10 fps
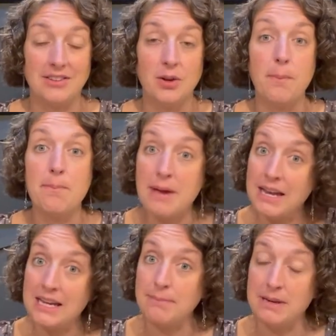So
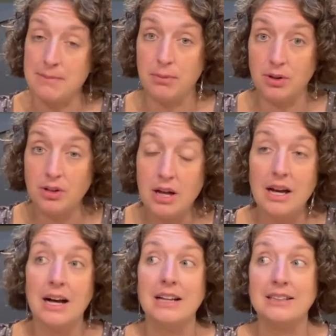many people,
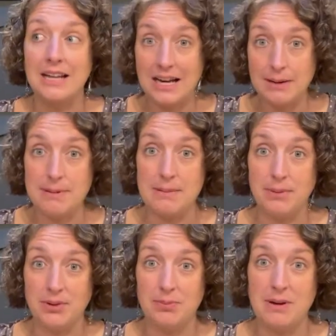a lot of
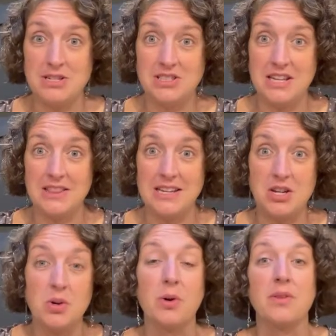people, especially in the
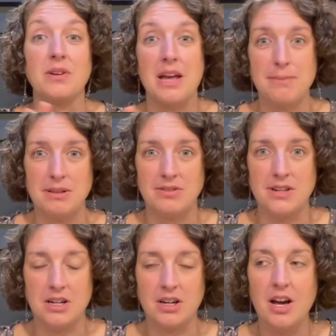northern
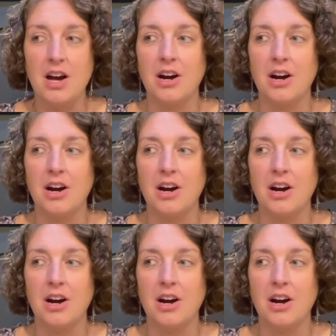hemisphere,